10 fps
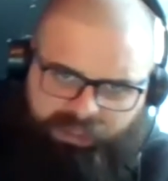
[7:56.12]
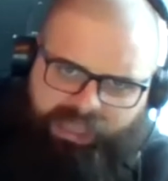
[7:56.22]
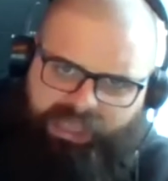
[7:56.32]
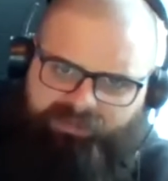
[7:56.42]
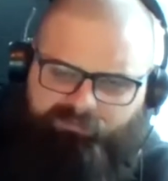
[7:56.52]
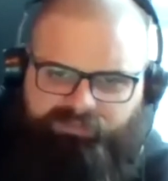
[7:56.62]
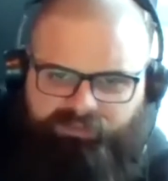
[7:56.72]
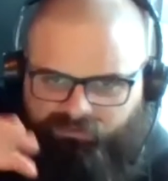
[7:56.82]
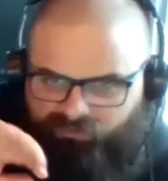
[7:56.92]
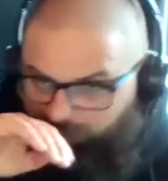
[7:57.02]
everything
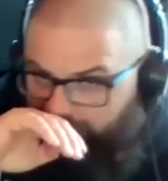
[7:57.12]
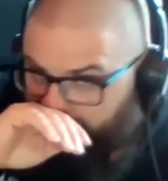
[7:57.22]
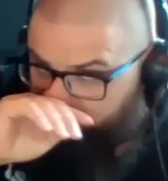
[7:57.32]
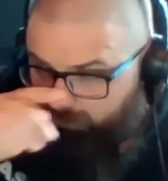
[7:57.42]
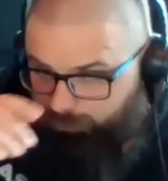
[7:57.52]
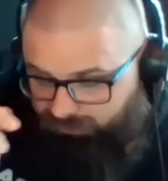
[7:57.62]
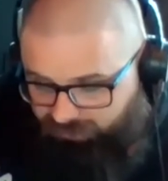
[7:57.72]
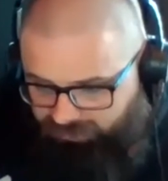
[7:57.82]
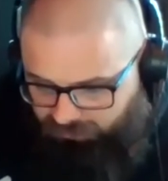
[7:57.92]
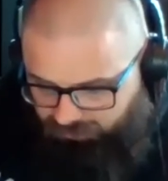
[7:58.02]
surrounding this
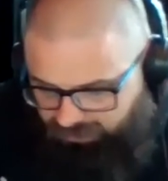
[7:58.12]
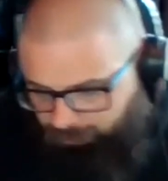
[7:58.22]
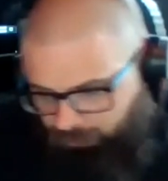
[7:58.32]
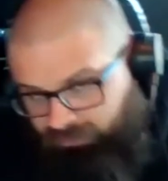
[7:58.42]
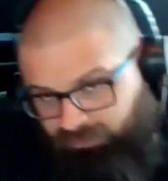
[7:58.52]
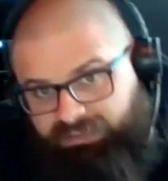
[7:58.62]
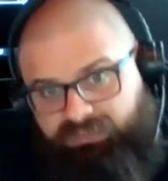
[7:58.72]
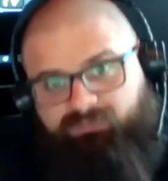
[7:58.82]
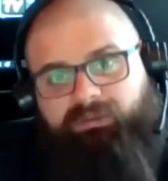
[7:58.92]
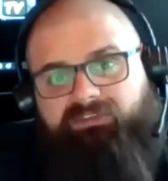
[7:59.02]
particular neighborhood leads
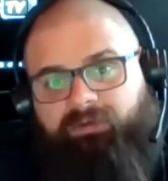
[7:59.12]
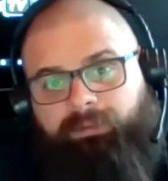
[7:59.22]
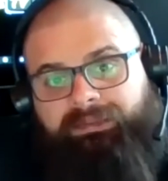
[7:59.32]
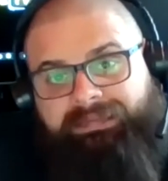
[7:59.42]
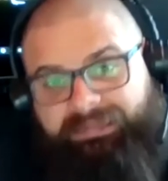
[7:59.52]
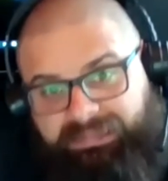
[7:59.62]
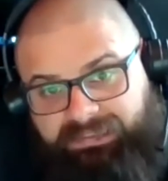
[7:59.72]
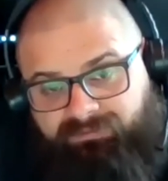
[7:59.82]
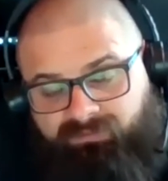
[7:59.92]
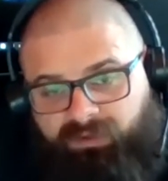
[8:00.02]
me to believe
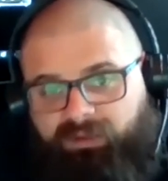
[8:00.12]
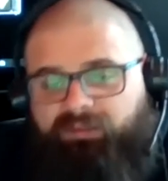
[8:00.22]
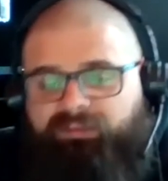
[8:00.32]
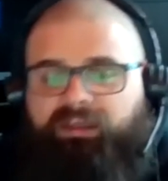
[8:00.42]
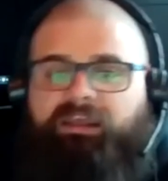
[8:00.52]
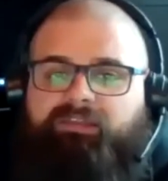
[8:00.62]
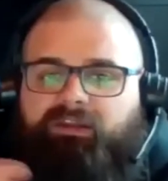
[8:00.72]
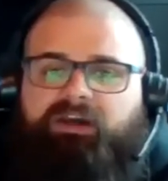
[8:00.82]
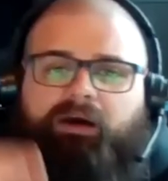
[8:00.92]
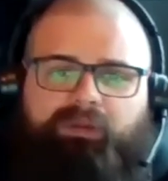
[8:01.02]
that in the coming